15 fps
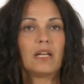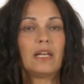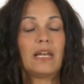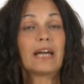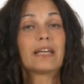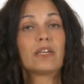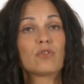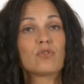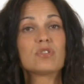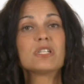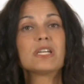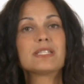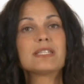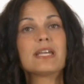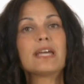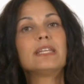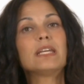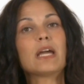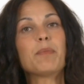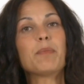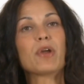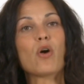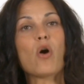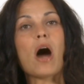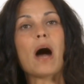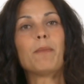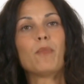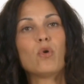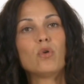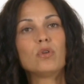Cosmetic surgery, though, has
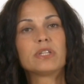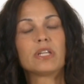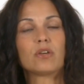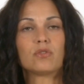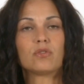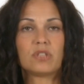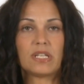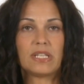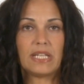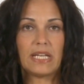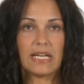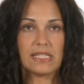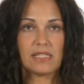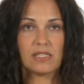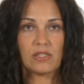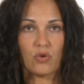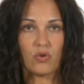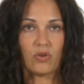many contraindications.